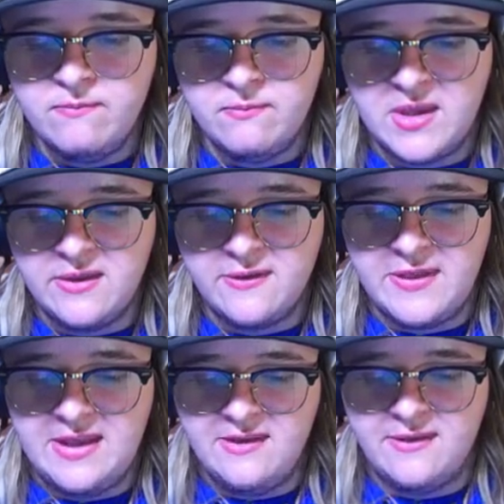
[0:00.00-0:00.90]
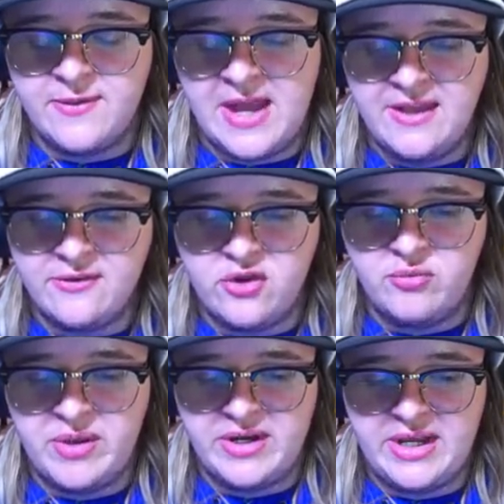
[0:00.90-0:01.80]
Because the thing is, the Ice
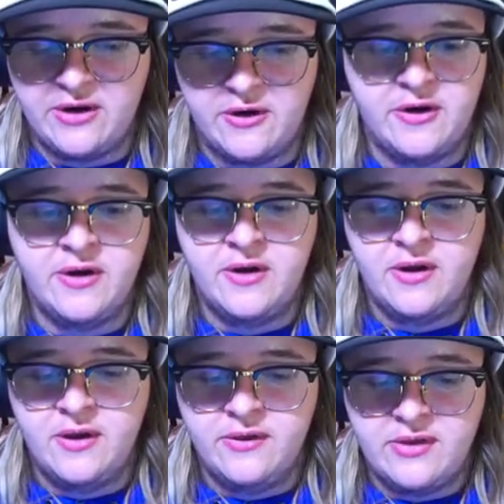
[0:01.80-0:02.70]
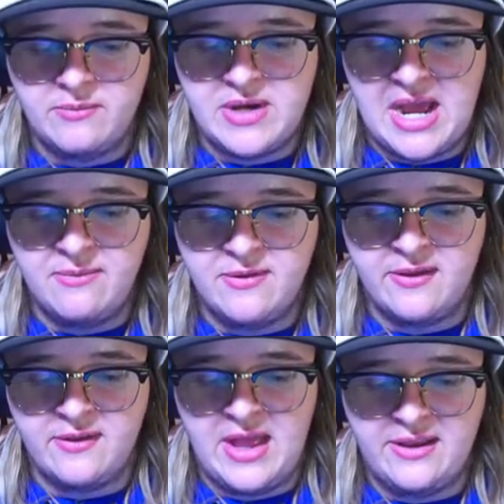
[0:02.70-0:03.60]
Globin here sometimes
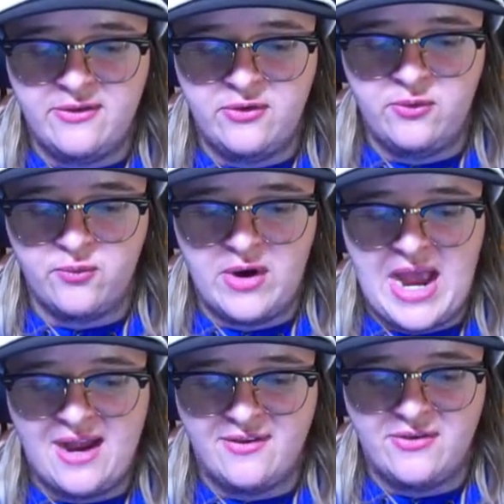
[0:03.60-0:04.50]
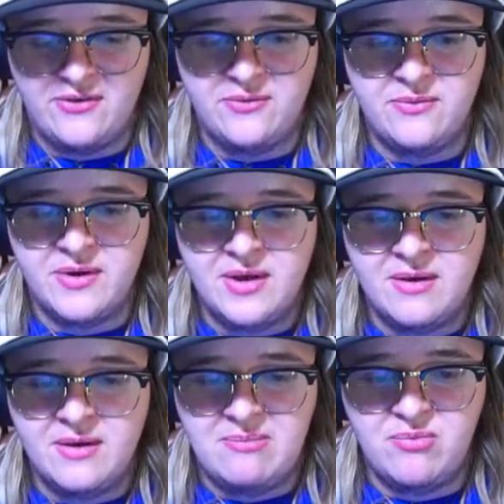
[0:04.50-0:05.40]
doesn't like to react to
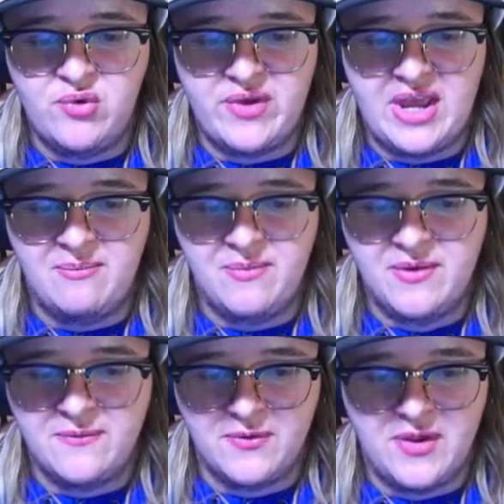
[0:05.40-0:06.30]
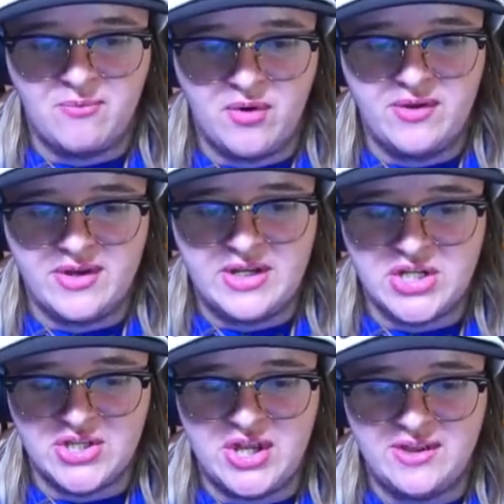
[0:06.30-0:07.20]
me moving him for some reason. He
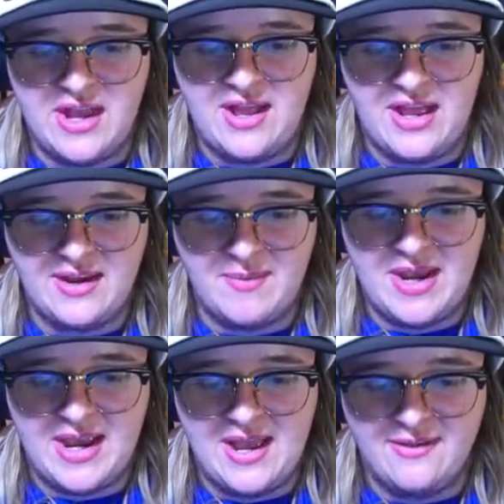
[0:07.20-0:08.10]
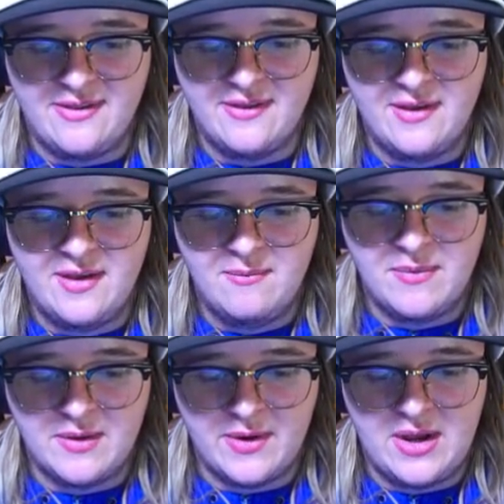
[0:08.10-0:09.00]
just does not like me, I guess.
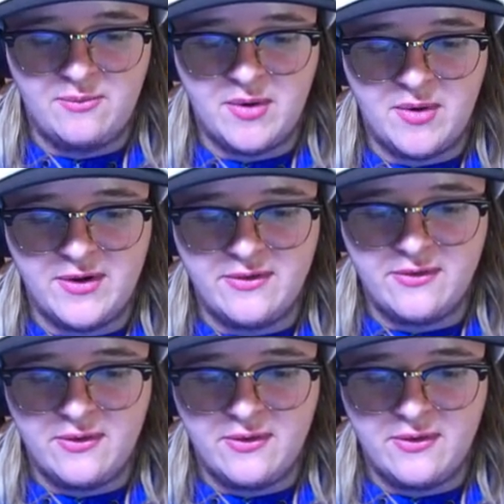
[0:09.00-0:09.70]
But there we go, perfect.